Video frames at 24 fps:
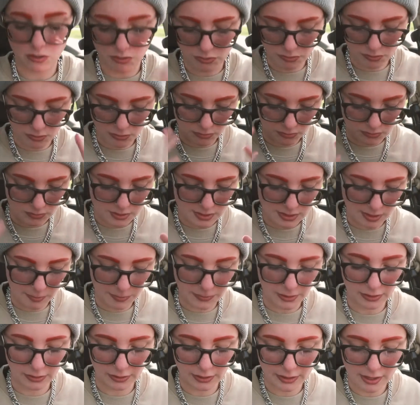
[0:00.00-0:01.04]
through
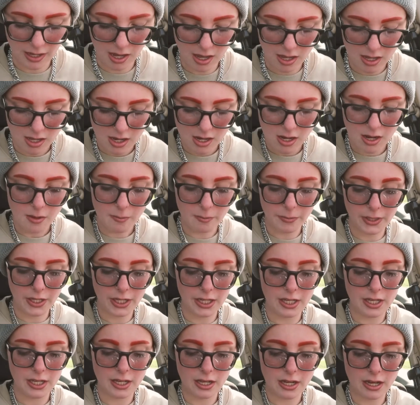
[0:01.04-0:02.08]
something like that.
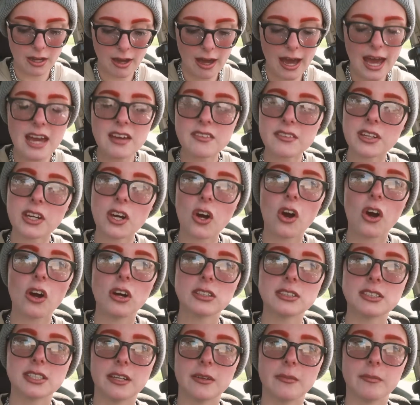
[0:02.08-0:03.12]
But I haven't
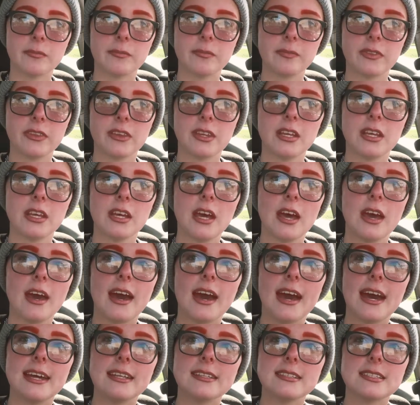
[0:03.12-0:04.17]
called him.
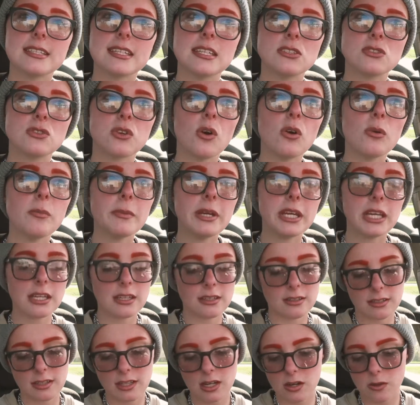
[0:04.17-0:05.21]
And he told
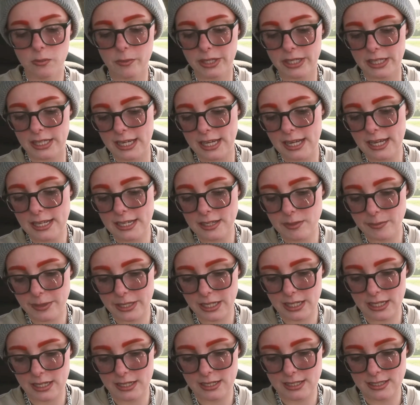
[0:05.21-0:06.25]
me, you know, when he handed
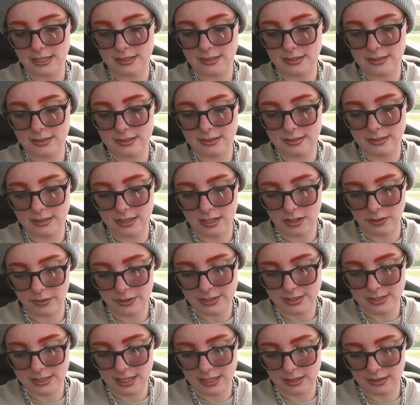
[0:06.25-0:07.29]
me it, he
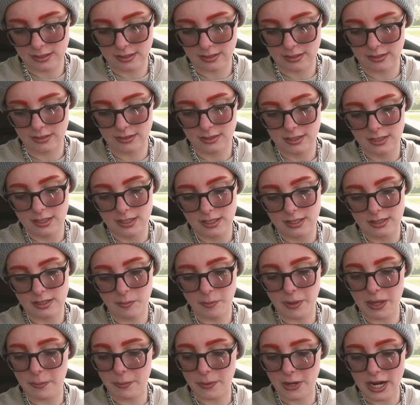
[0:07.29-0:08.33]
said the
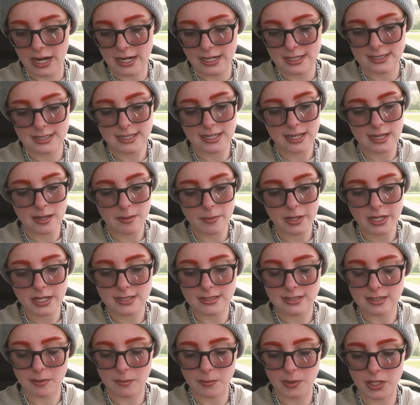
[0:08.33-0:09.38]
paper had his name and
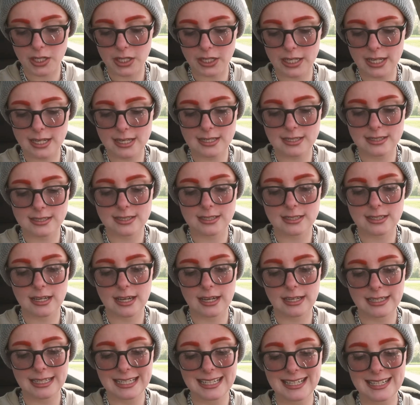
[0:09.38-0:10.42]
his number in case
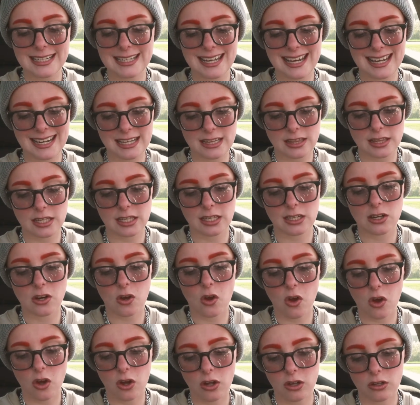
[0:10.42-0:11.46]
I needed anything at
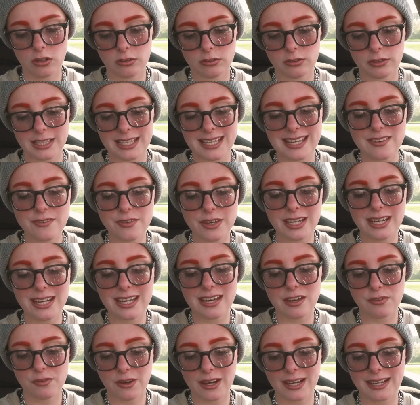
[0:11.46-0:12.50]
all. Even
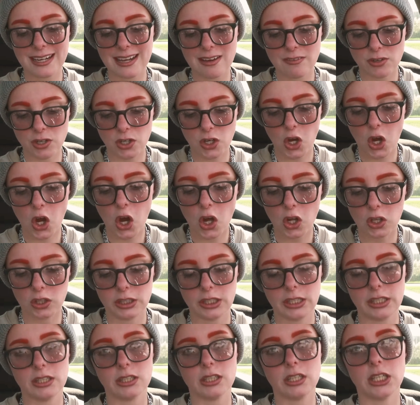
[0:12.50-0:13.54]
if I never call
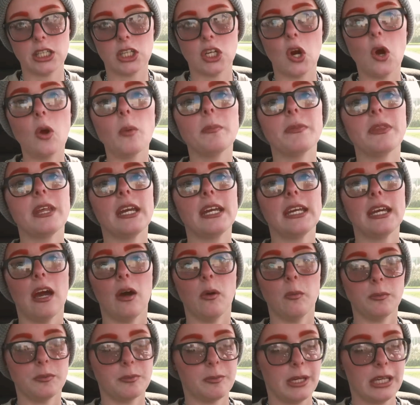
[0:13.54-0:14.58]
it, he hoped that he
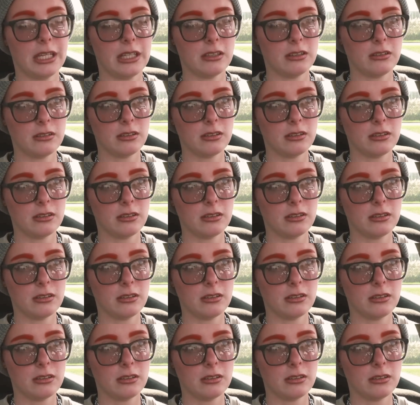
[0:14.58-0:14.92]
helped me.